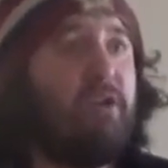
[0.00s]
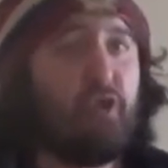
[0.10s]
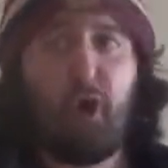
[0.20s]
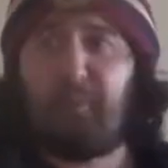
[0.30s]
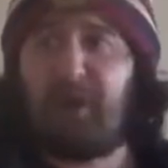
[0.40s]

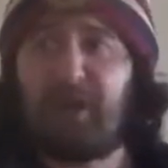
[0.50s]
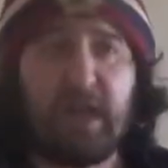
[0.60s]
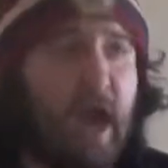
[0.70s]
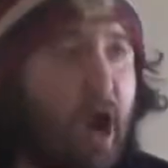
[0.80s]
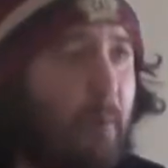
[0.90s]
Nobody
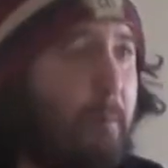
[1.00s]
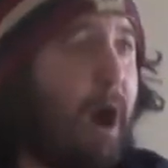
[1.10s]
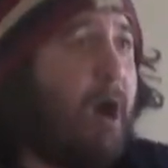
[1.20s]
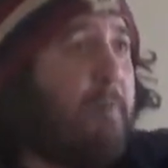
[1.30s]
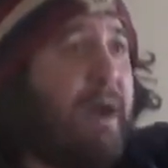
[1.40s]
else
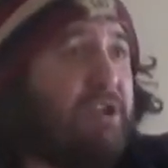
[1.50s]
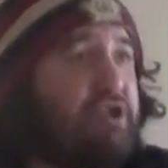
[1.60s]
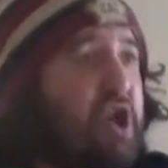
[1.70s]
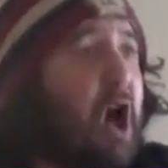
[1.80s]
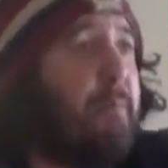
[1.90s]
moment,
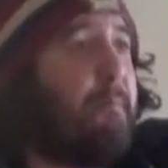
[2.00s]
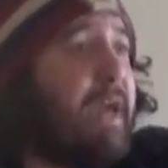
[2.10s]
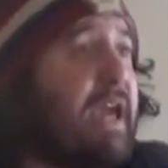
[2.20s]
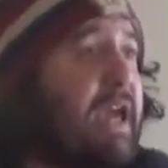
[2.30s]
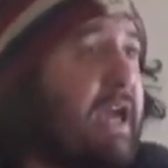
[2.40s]
Show
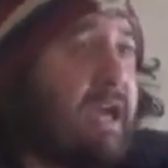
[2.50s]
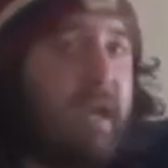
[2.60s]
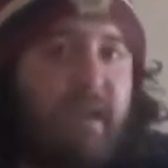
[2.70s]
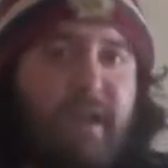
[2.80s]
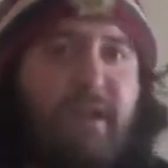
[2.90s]
me.